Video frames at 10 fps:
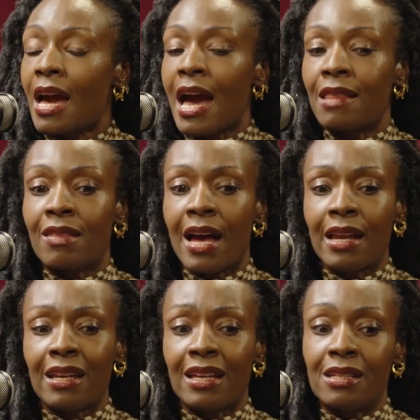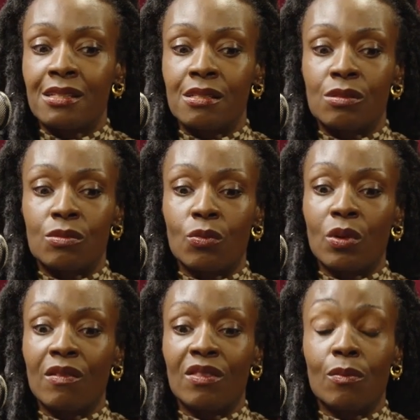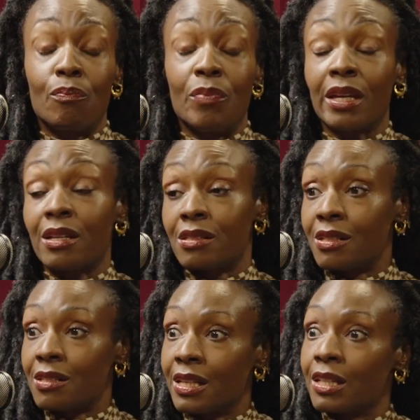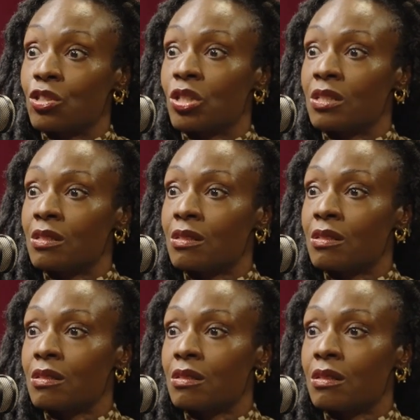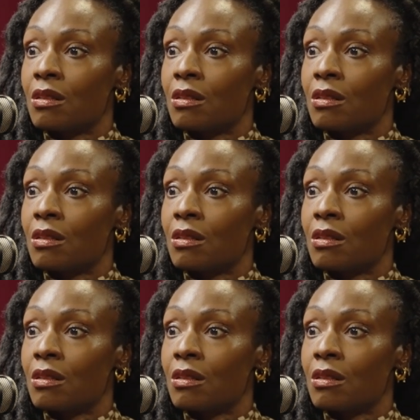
And that is one of the biggest distinctions